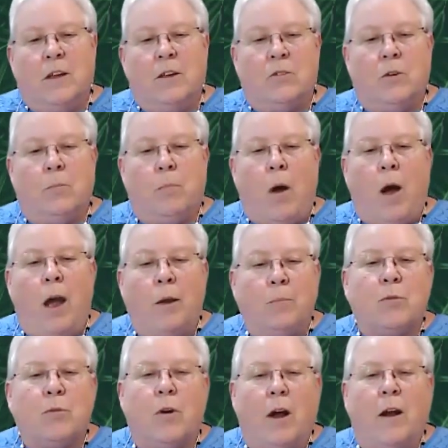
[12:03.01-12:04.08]
as a
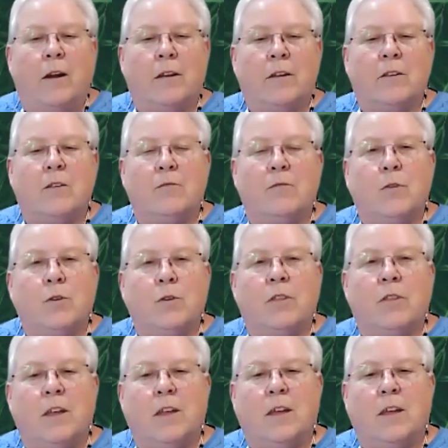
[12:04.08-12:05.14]
byproduct of your
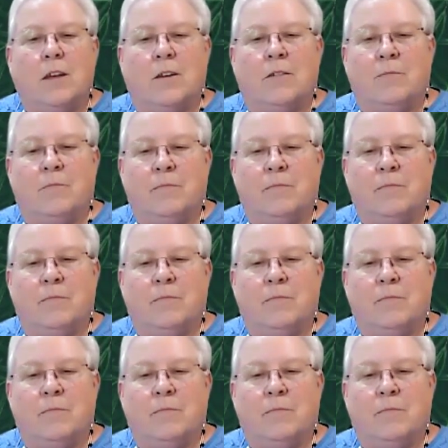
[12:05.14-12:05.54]
thinking.